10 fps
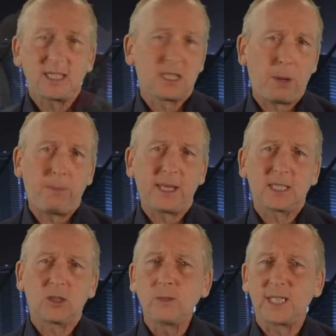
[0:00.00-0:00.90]
the public
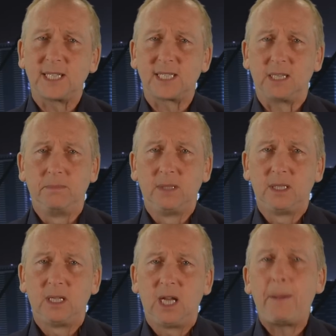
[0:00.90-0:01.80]
school system.
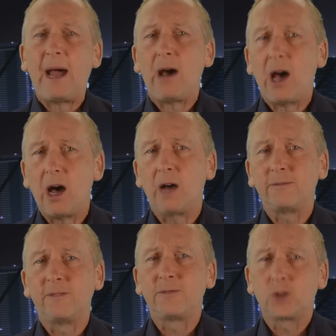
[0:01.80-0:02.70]
About
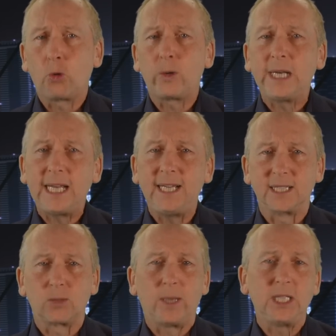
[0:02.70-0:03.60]
half of Tory
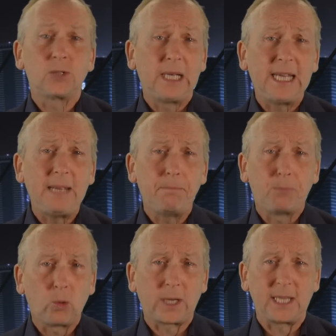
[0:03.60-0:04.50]
leaders went to elite
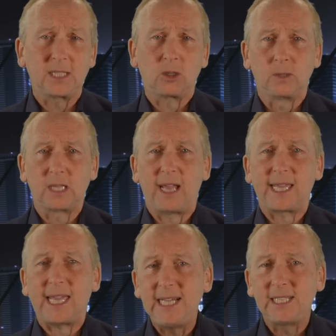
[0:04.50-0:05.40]
boarding schools
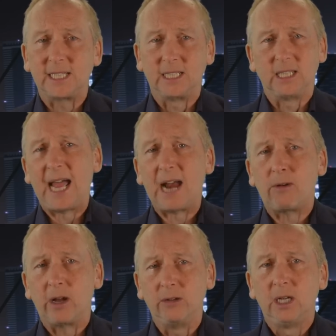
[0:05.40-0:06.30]
like Eton and
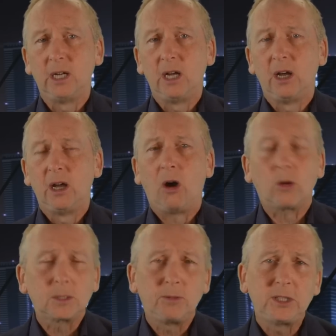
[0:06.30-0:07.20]
Harrow.
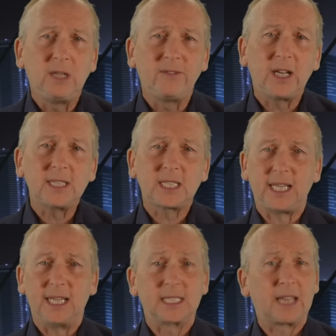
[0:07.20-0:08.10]
Oxford
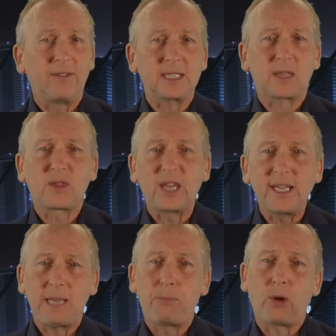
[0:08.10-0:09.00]
University has given us
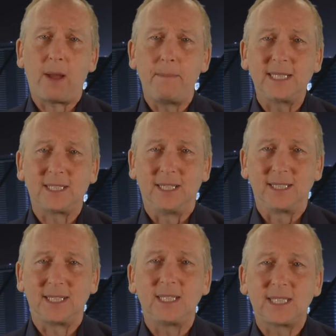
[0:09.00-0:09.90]
30 Prime Ministers
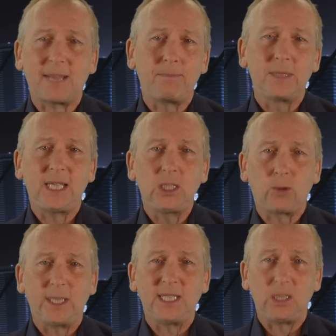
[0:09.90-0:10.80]
since
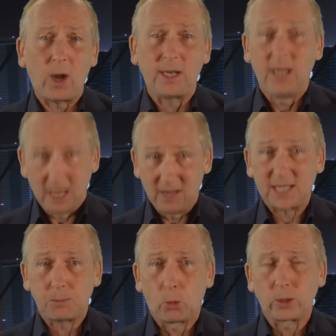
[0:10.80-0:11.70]
1721.
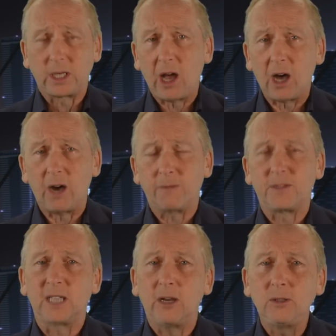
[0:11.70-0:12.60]
That's more than half the
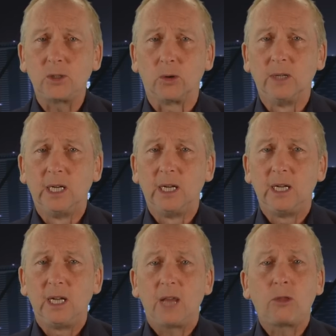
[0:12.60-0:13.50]
total.
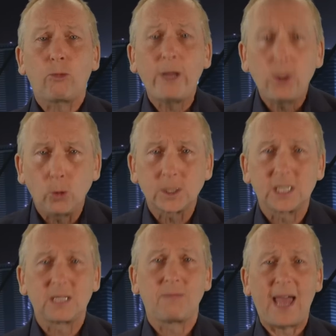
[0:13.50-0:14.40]
And
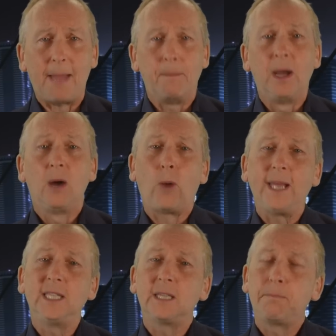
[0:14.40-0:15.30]
3/4 of them
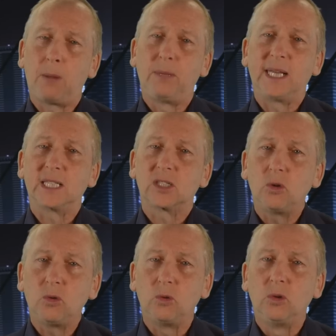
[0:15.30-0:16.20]
went to public
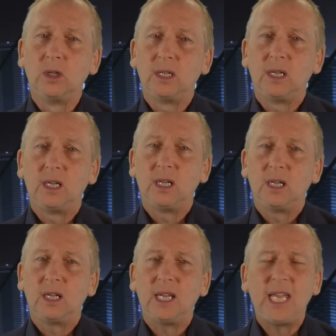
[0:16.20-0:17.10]
school.
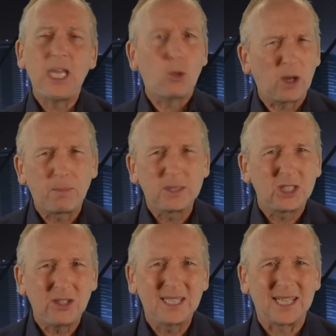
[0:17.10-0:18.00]
Equal
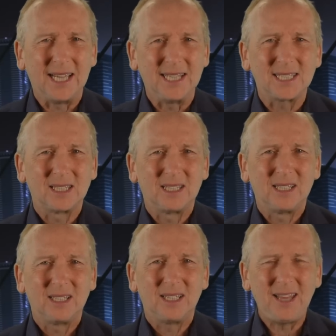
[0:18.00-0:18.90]
opportunities.
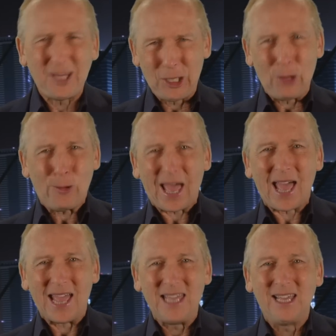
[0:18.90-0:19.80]
In the
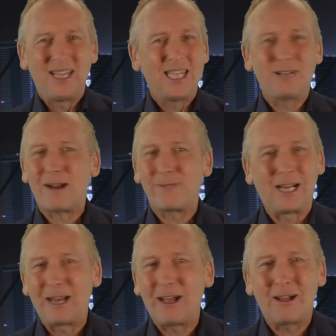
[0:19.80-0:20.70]
UK, you're having
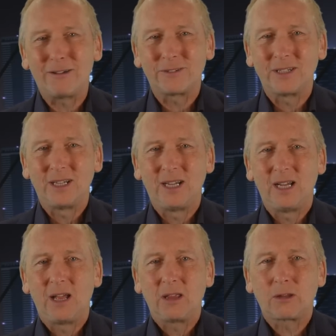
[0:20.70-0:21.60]
a laugh.
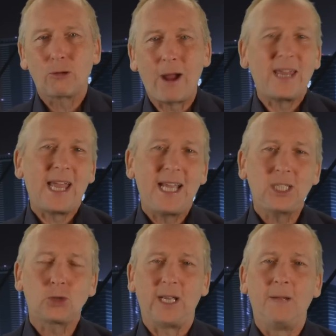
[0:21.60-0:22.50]
Throughout their
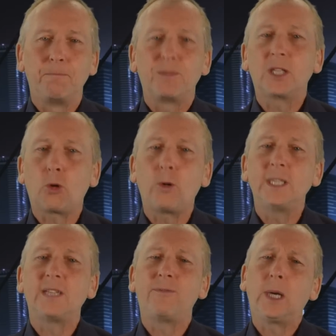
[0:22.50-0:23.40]
history, the
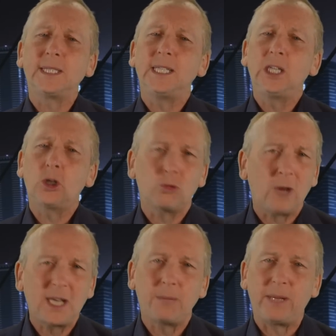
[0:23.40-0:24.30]
Tories have worked
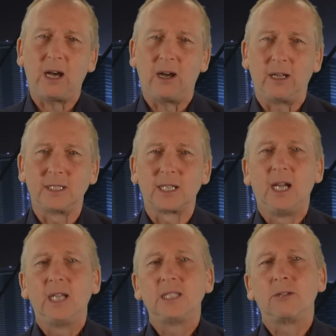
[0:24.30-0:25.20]
incredibly hard
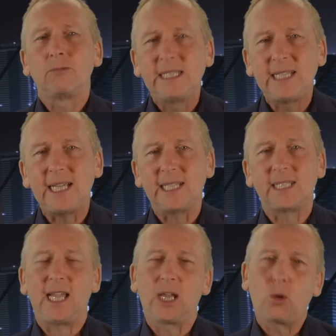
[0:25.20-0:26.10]
to
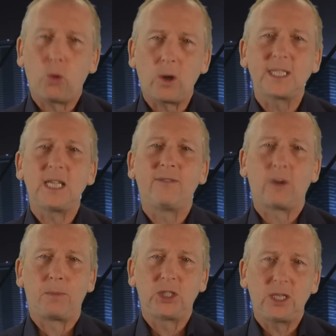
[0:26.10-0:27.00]
resist equality of
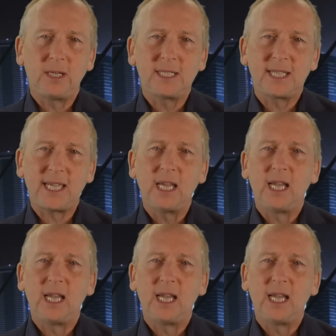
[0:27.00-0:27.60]
opportunity,